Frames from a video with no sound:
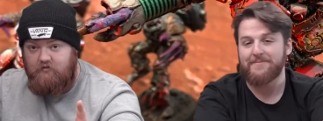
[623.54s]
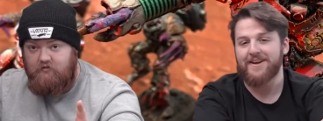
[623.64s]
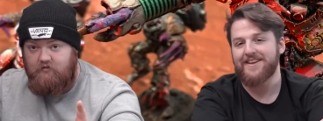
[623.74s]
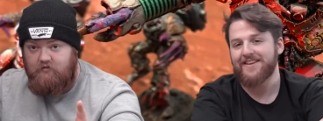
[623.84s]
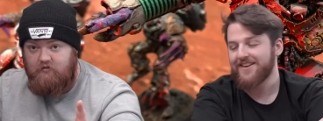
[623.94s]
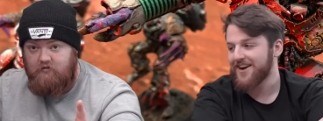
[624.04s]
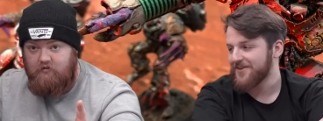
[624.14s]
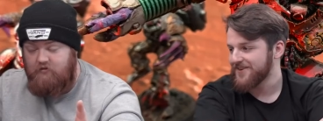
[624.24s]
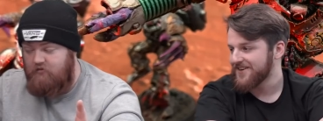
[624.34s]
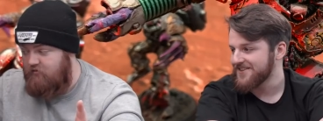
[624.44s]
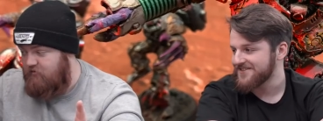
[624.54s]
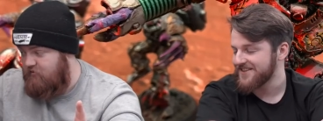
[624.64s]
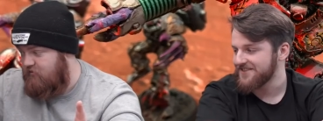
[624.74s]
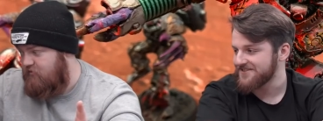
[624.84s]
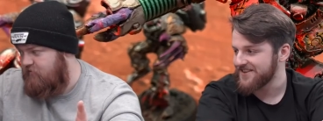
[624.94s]
Speaker 1: my Death Guard one because
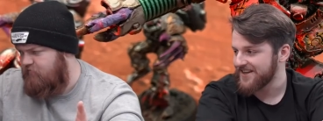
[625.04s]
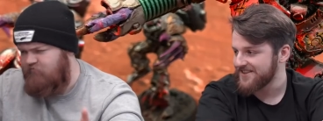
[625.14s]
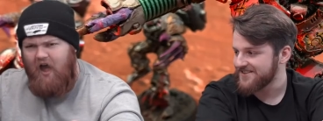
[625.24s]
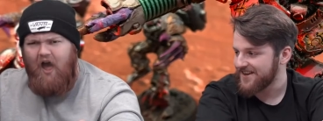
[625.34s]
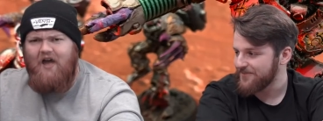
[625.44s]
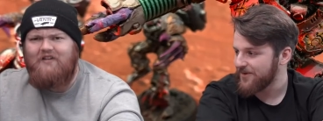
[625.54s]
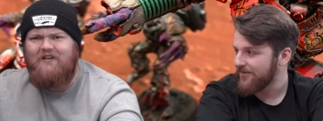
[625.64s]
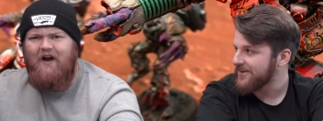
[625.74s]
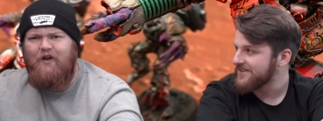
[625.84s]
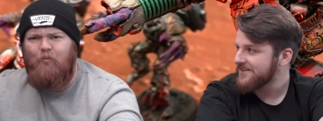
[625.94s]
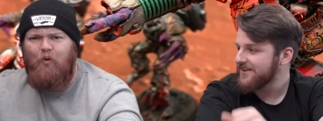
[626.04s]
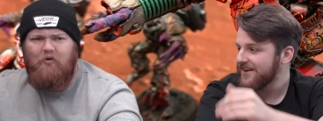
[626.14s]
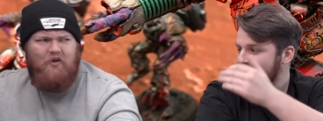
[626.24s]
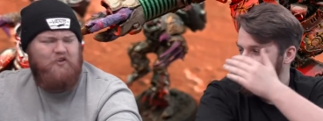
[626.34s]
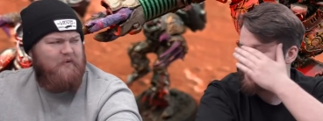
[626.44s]
Neil's nicked
Speaker 2: his. Uh, Iron it's Warriors. Iron
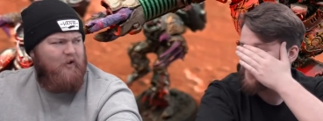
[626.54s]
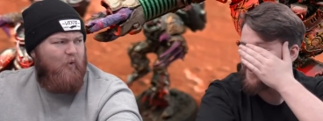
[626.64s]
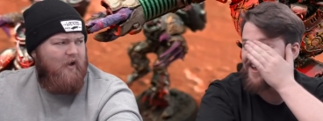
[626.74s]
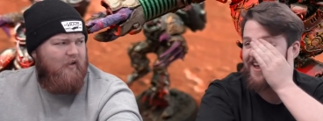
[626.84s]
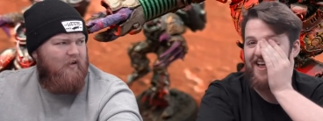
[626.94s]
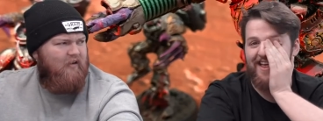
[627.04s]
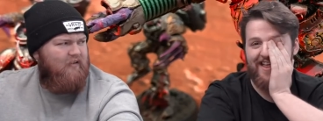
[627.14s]
Warriors. Be quiet. Iron